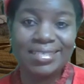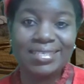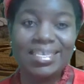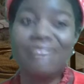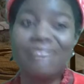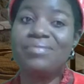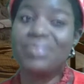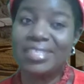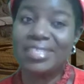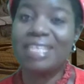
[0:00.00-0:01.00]
even
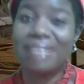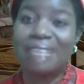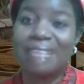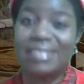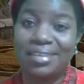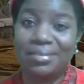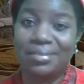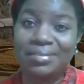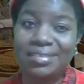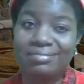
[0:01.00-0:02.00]
Muslims themselves,
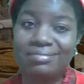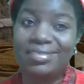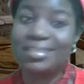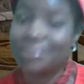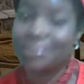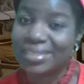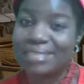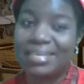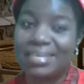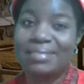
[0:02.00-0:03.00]
real Muslims
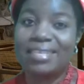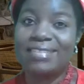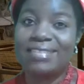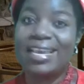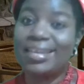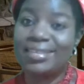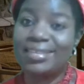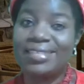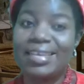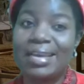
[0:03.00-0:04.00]
themselves,
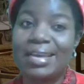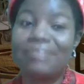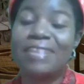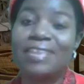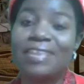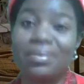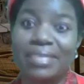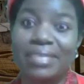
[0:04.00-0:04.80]
they are afraid of them.